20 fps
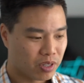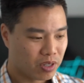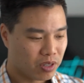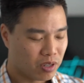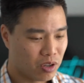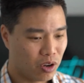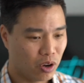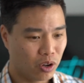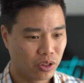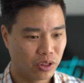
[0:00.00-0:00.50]

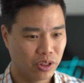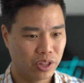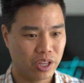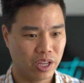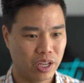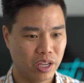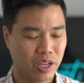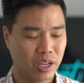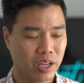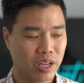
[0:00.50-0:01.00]

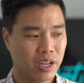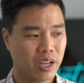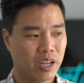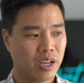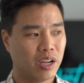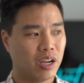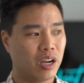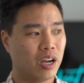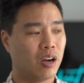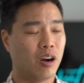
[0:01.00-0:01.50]
the
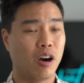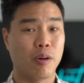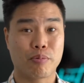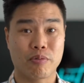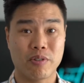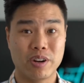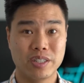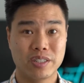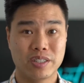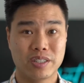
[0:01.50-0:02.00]

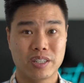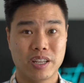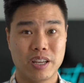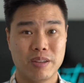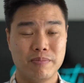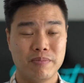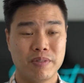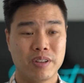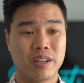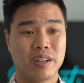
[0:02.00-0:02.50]
operations
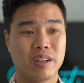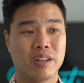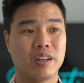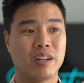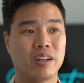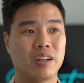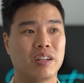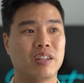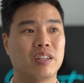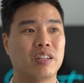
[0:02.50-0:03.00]
team,
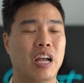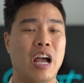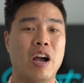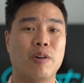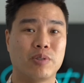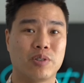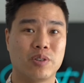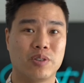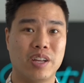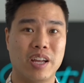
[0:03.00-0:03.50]
how
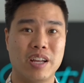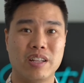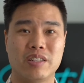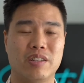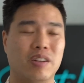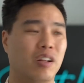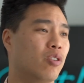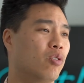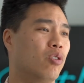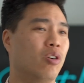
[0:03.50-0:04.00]
was your day? They're
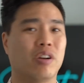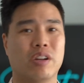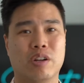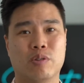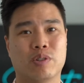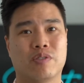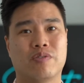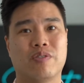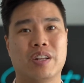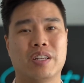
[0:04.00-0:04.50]
like, oh, it
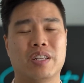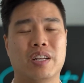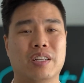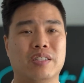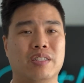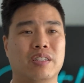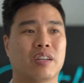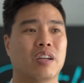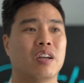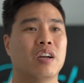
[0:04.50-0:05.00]
was
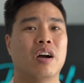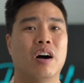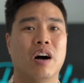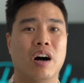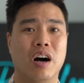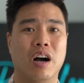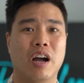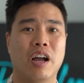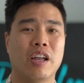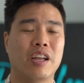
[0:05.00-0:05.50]
fantastic.
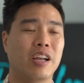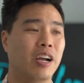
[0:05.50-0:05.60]
I